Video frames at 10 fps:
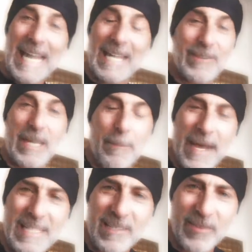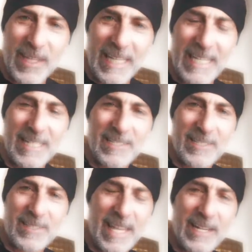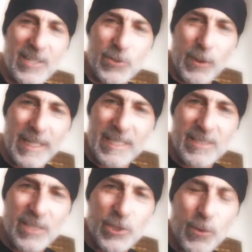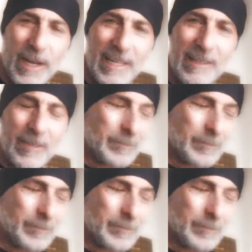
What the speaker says: And the amazing thing is that it is written in such a way